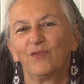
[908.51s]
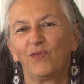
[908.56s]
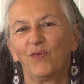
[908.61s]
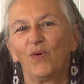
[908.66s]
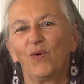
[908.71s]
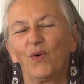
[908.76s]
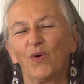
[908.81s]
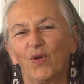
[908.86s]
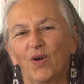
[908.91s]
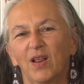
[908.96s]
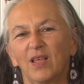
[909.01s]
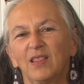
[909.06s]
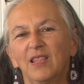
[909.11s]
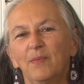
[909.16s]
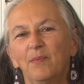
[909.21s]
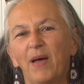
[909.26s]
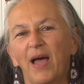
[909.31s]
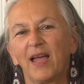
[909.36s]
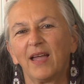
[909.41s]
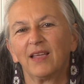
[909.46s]
for
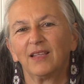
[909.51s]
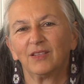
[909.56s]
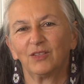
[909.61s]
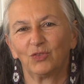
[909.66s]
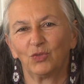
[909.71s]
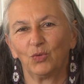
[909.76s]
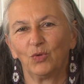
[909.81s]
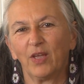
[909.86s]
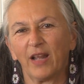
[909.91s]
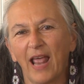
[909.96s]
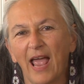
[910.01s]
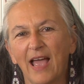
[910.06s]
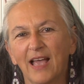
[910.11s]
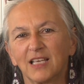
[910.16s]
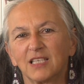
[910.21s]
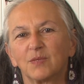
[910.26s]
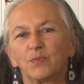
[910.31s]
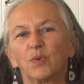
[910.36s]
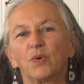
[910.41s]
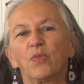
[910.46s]
the mind to
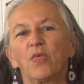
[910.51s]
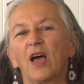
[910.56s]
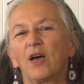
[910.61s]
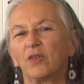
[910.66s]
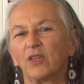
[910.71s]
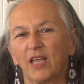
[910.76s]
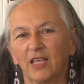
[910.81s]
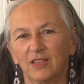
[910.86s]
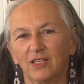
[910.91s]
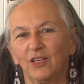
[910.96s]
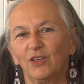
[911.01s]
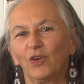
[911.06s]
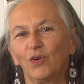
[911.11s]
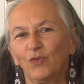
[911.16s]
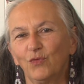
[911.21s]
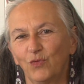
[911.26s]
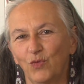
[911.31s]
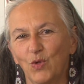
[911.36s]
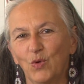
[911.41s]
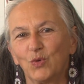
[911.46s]
grasp without getting
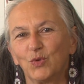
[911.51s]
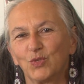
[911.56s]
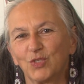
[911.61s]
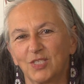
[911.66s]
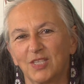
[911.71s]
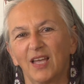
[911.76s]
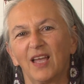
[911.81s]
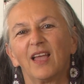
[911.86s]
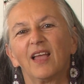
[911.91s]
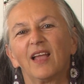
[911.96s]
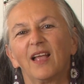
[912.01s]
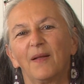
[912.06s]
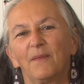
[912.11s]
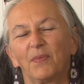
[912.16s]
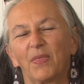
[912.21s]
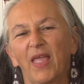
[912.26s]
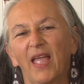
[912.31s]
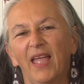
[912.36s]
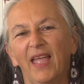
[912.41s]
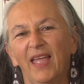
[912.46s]
confused,
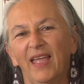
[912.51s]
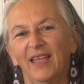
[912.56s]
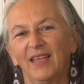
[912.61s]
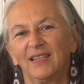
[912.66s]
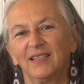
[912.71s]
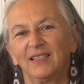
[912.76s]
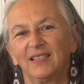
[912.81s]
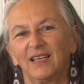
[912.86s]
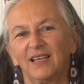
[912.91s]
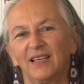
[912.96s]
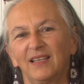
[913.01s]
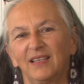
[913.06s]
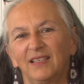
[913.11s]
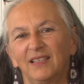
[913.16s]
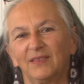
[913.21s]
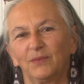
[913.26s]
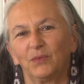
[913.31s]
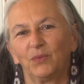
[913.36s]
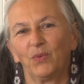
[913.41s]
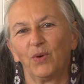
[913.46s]
and
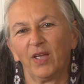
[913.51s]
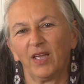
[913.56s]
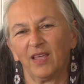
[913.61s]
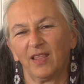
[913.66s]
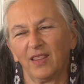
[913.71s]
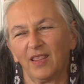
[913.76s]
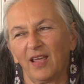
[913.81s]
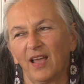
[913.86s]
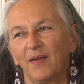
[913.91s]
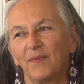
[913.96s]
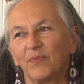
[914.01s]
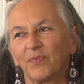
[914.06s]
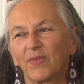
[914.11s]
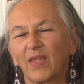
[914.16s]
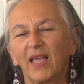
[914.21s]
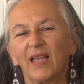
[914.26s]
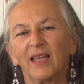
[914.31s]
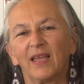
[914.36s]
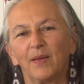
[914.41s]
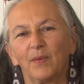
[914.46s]
with
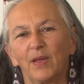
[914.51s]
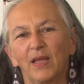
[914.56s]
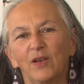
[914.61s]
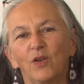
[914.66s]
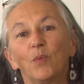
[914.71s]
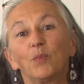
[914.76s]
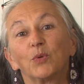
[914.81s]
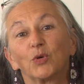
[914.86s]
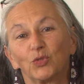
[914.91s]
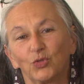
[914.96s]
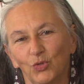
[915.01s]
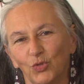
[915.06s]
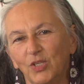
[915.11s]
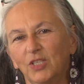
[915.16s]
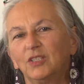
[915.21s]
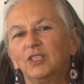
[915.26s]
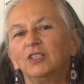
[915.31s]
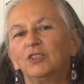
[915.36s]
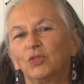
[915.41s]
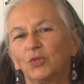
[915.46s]
an
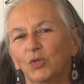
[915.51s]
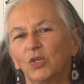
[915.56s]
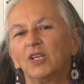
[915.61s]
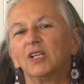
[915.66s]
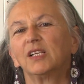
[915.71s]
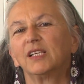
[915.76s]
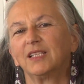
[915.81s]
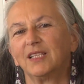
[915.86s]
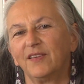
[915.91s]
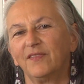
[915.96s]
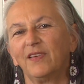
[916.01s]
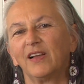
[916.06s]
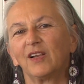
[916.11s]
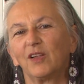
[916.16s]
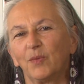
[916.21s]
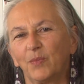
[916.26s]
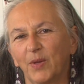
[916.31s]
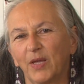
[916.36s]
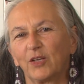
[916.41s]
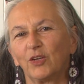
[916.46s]
opportunity to really
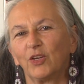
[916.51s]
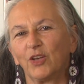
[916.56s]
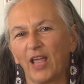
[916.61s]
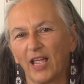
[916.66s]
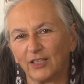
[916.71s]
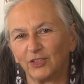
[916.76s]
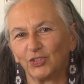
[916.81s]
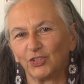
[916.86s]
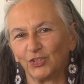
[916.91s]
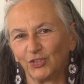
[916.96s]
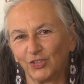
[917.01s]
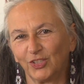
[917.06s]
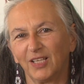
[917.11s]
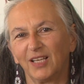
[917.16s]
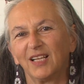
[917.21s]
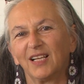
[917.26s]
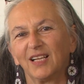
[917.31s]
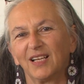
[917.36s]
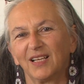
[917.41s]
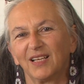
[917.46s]
develop a connection
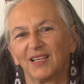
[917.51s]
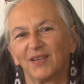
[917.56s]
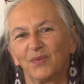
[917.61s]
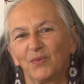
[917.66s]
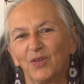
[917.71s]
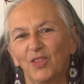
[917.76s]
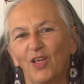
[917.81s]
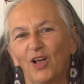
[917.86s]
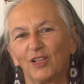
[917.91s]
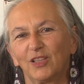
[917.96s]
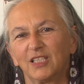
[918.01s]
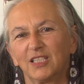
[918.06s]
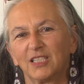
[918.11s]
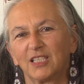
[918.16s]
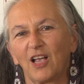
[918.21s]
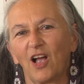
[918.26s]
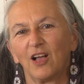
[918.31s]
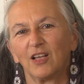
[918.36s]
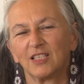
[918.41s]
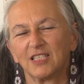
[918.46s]
with all
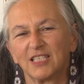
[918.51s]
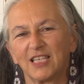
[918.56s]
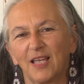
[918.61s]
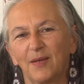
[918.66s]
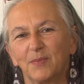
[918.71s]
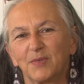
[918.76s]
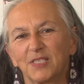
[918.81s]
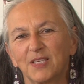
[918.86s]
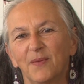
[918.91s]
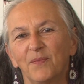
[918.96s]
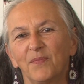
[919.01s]
these concepts.